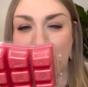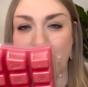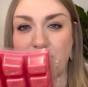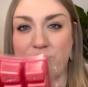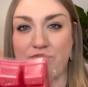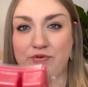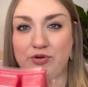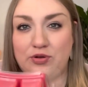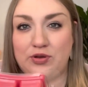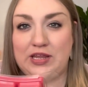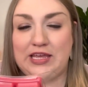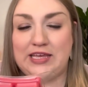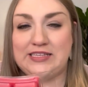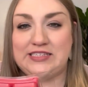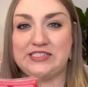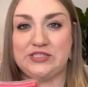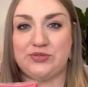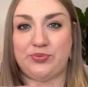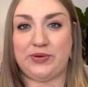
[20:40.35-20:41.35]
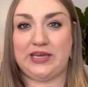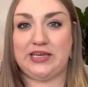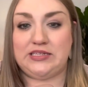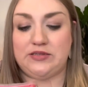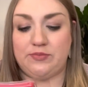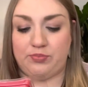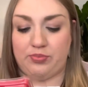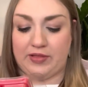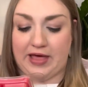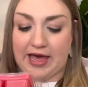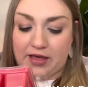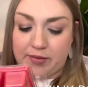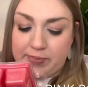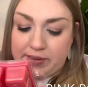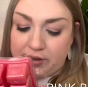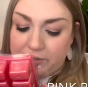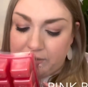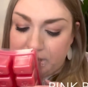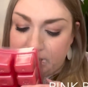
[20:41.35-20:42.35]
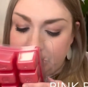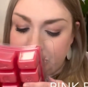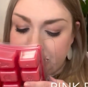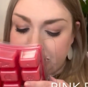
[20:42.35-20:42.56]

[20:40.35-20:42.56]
fruity, sweet blackberry.